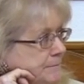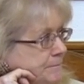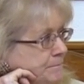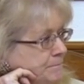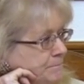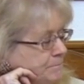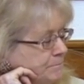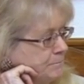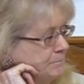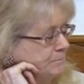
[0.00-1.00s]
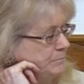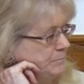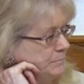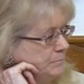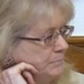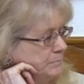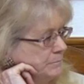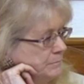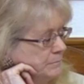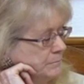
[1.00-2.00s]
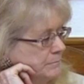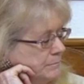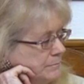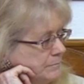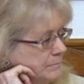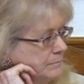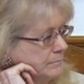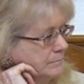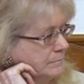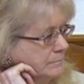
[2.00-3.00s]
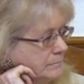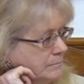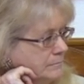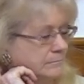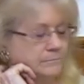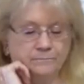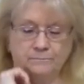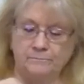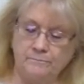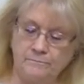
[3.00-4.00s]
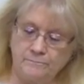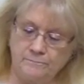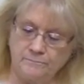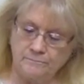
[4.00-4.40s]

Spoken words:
[no speech]